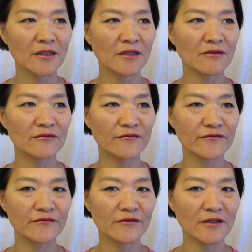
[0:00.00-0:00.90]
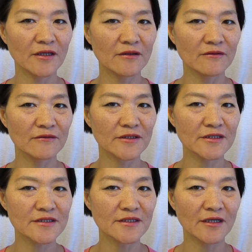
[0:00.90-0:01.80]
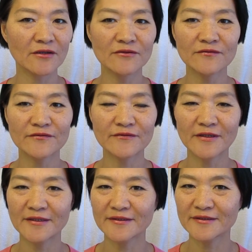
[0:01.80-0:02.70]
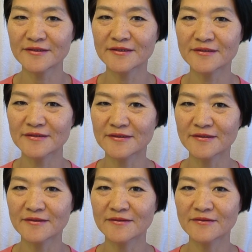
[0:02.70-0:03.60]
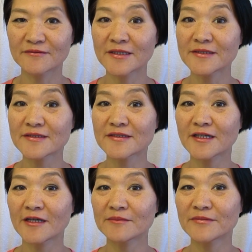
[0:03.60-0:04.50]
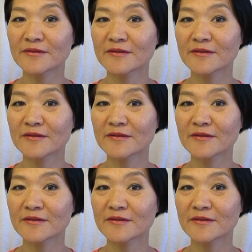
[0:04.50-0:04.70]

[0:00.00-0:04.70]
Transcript: of ourself. And this is uh, one step